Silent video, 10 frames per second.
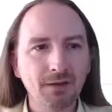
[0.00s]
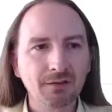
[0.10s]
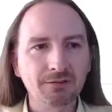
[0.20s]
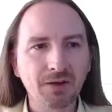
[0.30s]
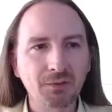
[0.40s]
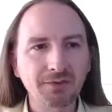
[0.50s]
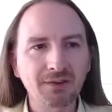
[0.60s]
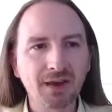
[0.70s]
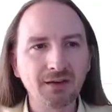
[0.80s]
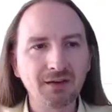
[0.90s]
So now once
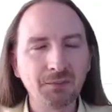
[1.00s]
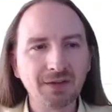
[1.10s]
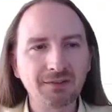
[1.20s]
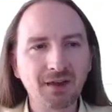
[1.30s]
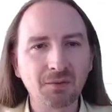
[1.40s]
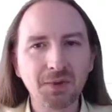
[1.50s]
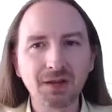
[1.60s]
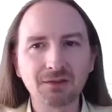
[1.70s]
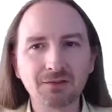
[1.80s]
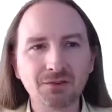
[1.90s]
again, it may take a
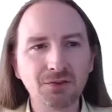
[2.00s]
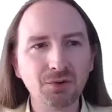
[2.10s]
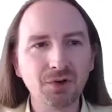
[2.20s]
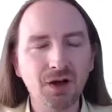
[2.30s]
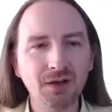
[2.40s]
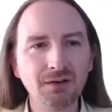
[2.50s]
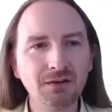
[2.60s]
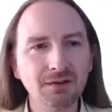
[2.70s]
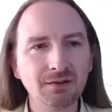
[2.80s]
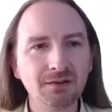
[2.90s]
minute to
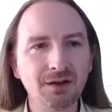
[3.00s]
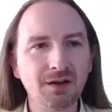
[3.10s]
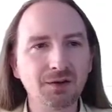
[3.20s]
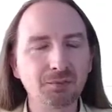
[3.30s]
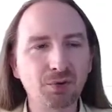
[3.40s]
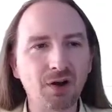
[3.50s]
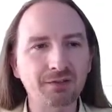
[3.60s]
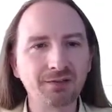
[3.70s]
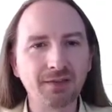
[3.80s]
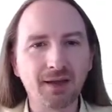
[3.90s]

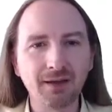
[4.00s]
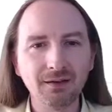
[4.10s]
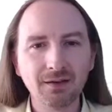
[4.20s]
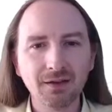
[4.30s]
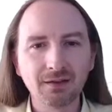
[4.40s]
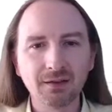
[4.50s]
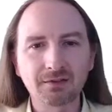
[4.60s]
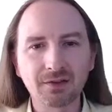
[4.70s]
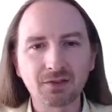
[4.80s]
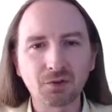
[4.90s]
unproxy that. Let's
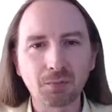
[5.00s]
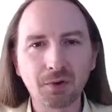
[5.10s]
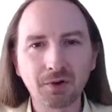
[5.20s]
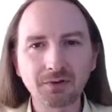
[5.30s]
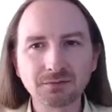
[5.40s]
hit the report.